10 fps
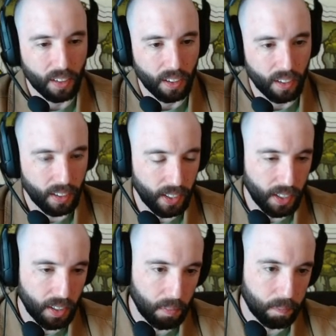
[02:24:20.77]

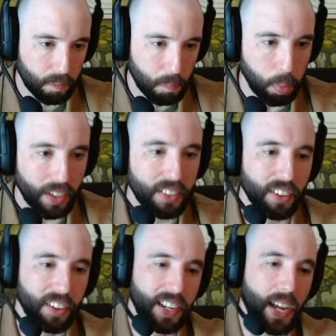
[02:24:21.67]

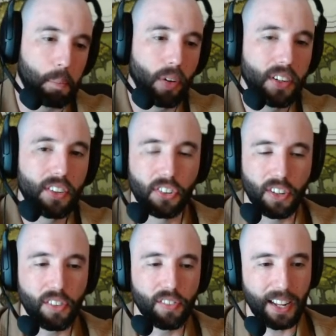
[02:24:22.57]
Blender. Yeah, Blender is an
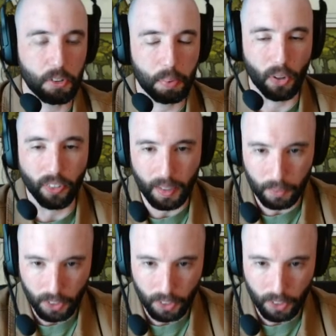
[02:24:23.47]
advanced program,